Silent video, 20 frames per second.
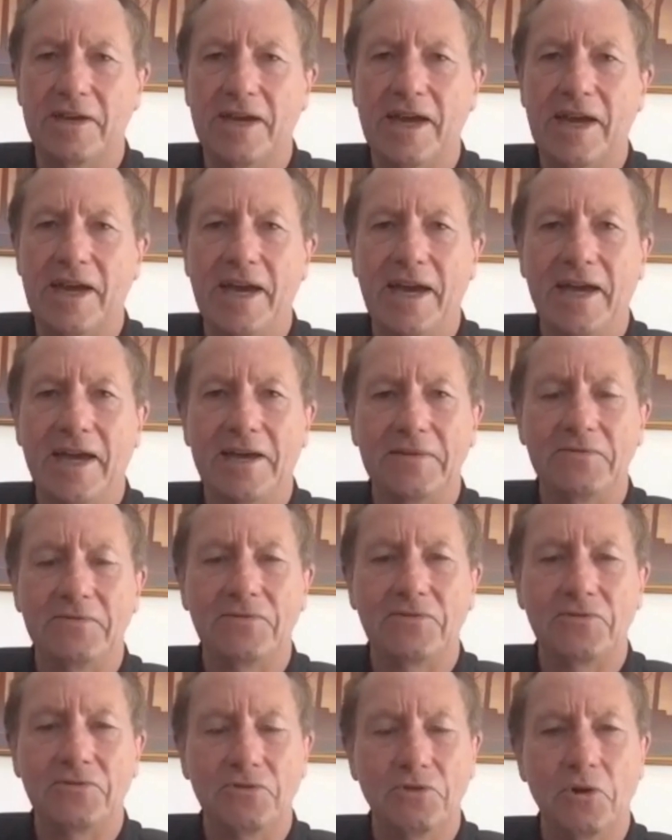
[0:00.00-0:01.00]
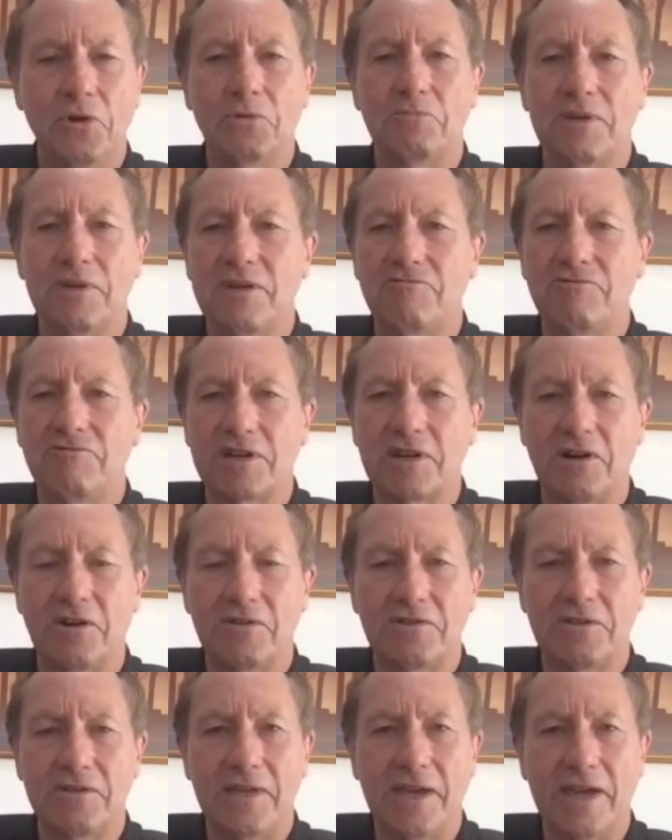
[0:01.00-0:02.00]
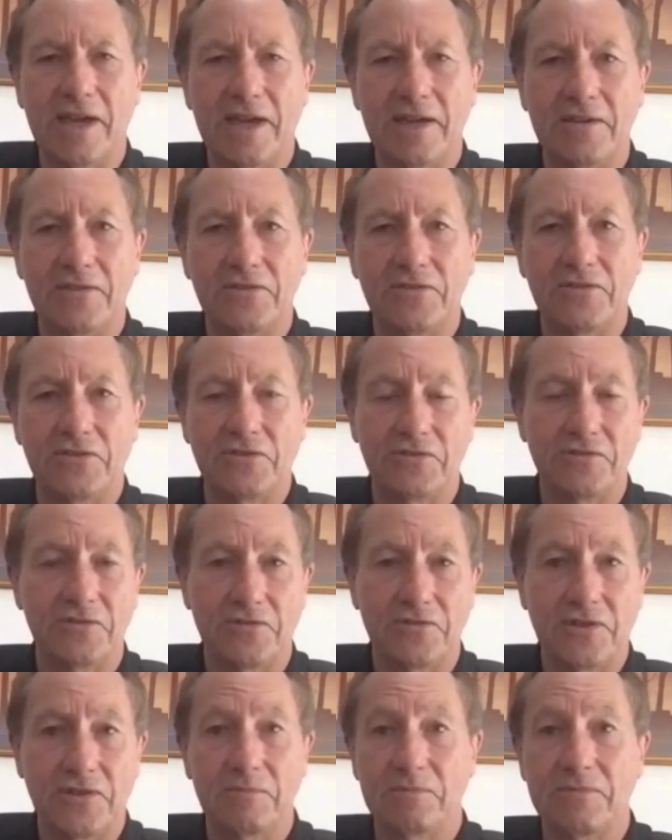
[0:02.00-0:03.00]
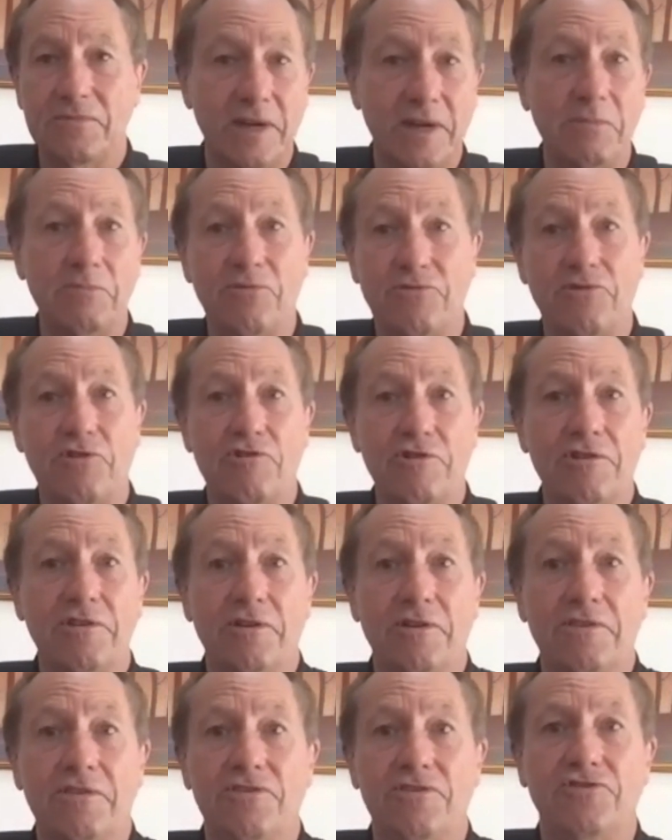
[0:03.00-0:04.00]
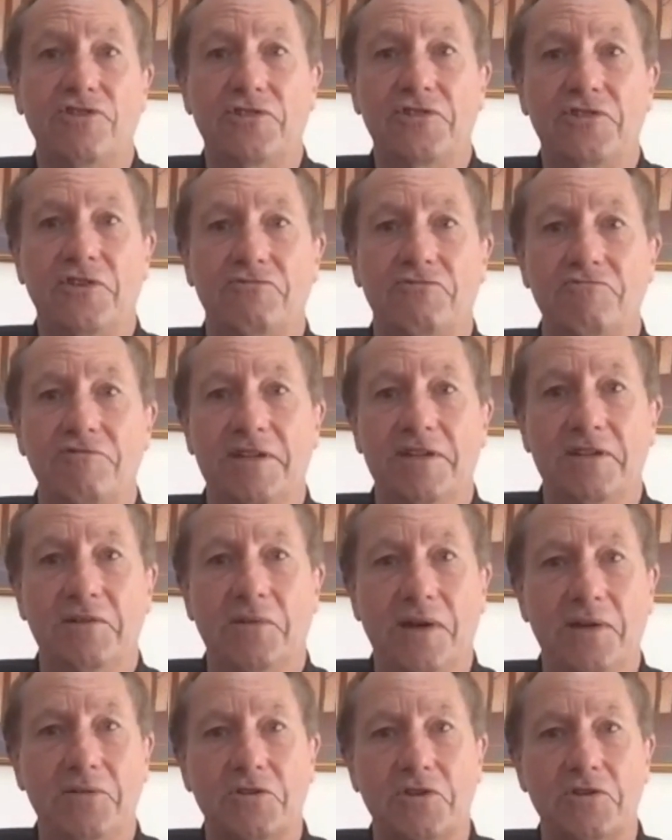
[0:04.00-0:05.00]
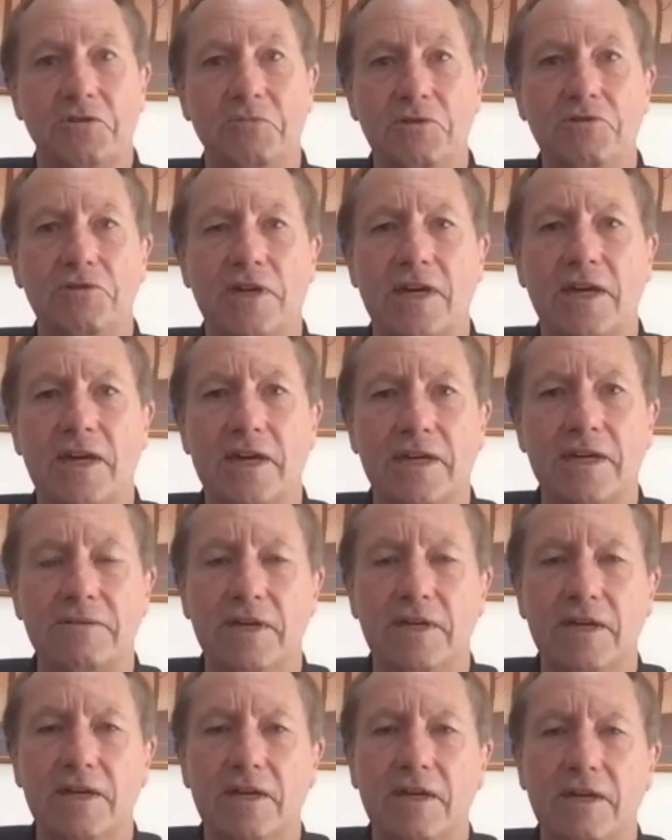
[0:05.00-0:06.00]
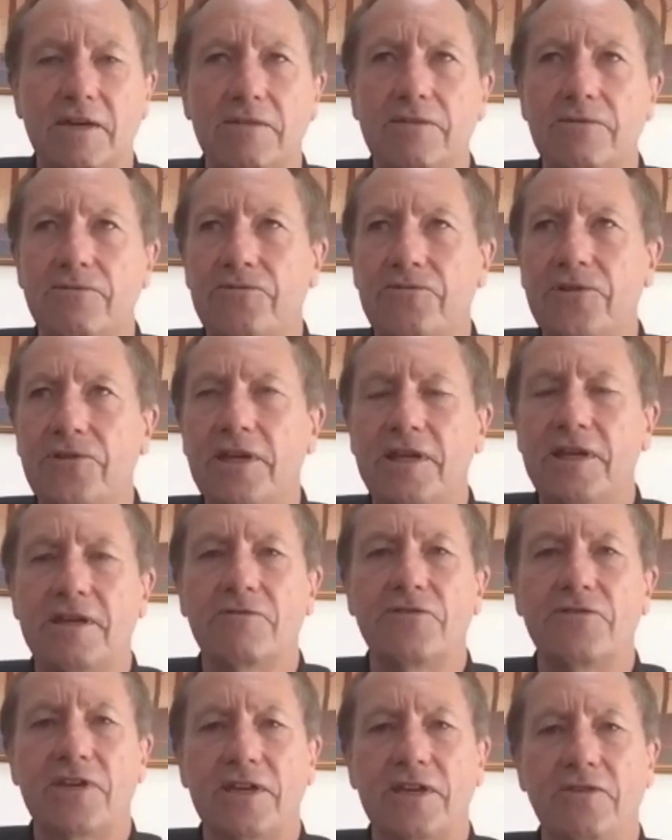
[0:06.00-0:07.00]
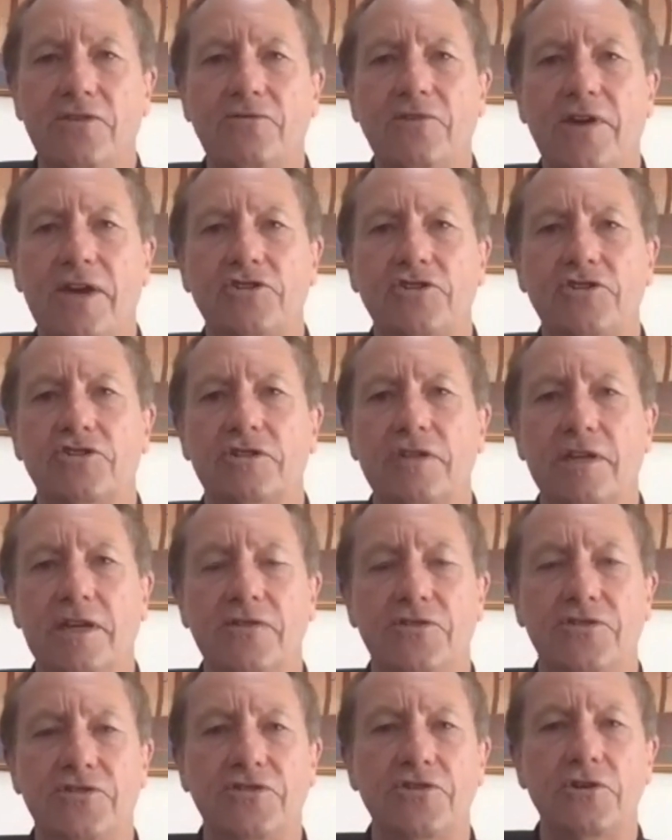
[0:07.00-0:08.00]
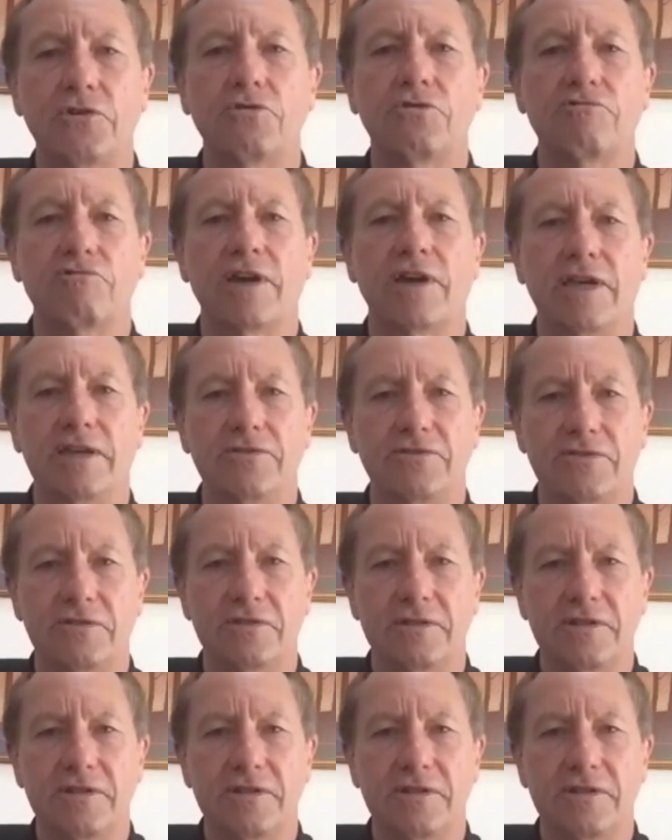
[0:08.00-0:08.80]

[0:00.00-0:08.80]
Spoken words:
and not be regarded as some dumb foreigner that just doesn't really know how to communicate, the feeling of satisfaction is so great.